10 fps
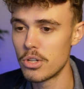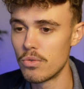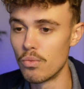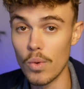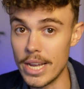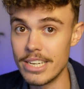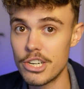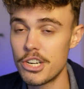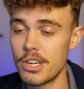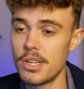
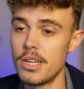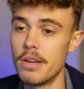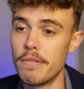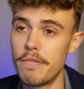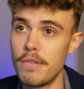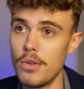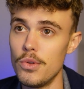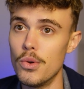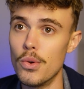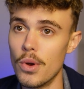reach if
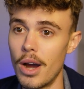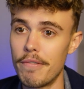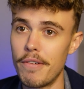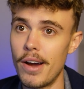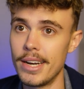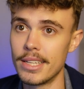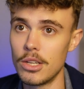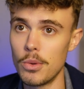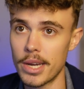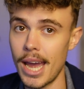you are finding that
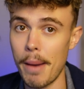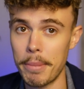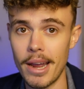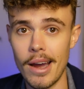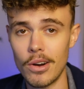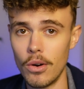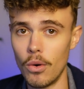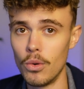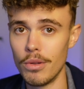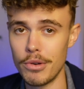you are capping out on
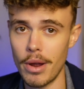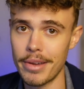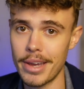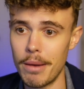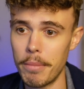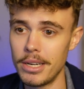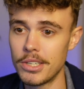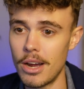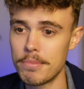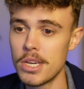all of your other campaign
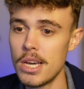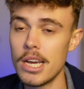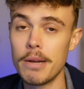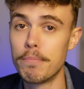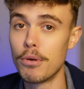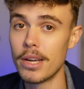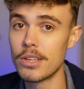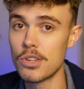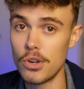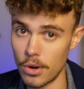types. It
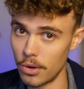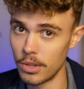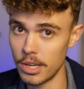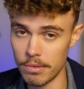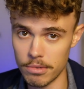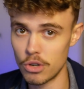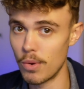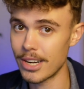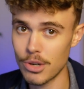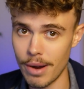brings not only
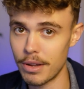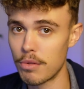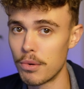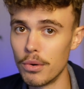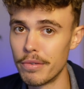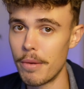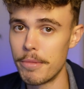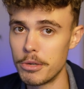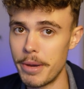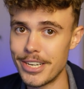direct traffic through from
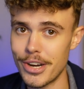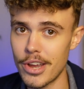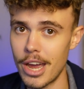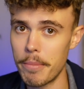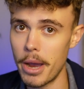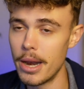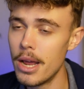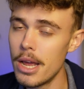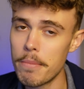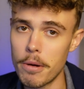the demand gen campaign,
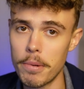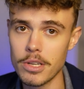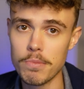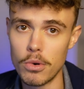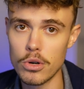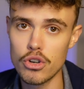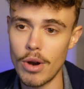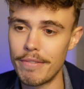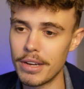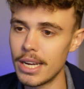but it brings more
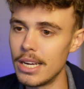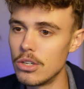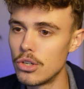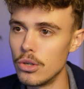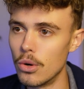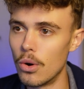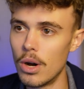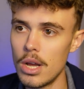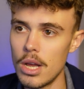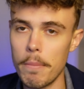traffic into your
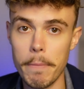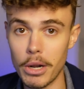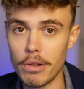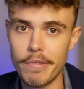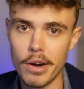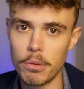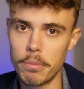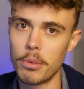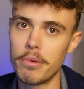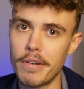middle of funnel and
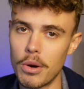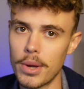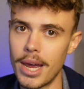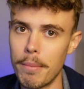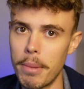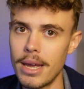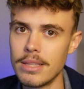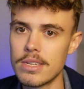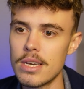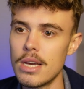bottom of funnel
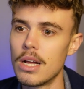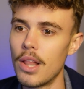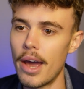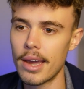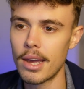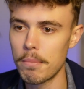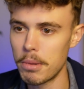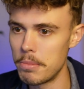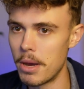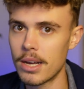campaigns like
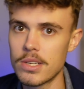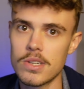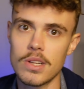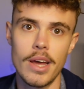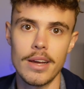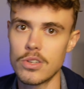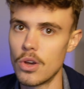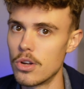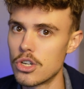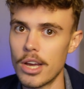PMax, like
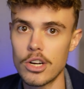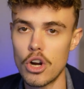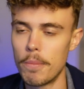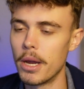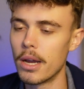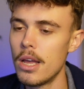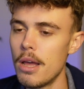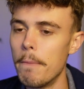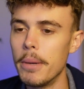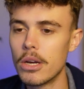search, like shopping,
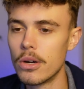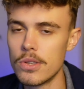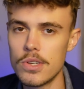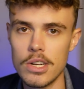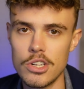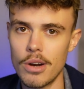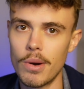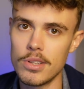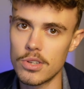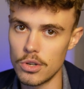because it
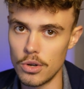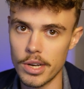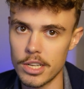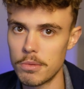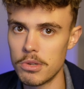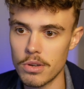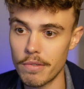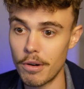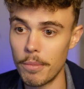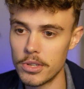generates new customers
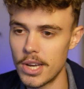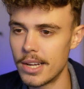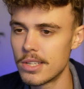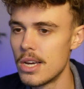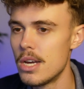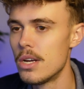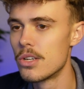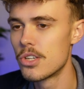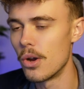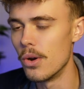from those ads.
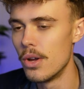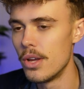So